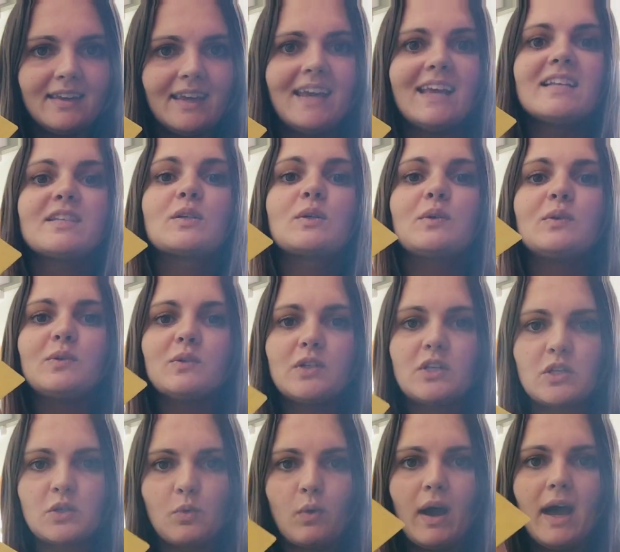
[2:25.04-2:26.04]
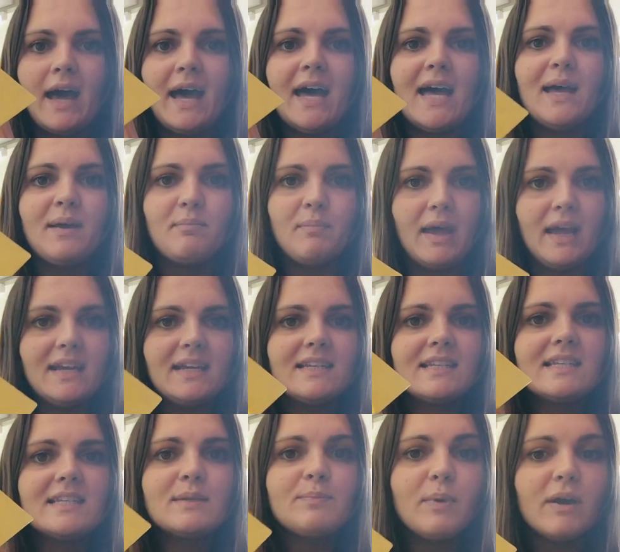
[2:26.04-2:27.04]
It's called a
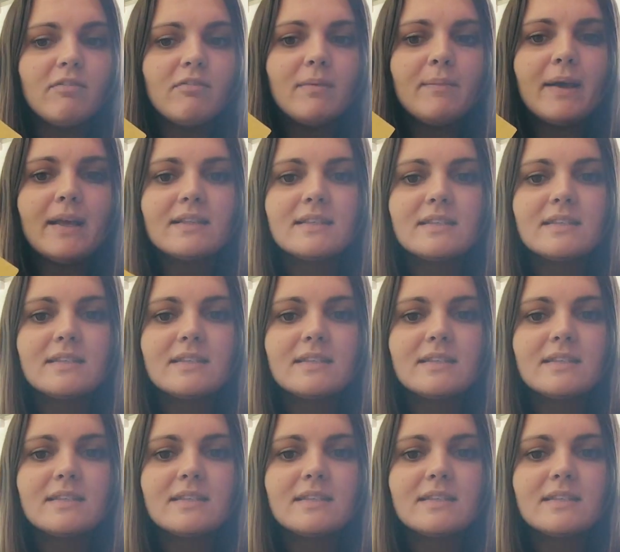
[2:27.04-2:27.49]
square-based pyramid.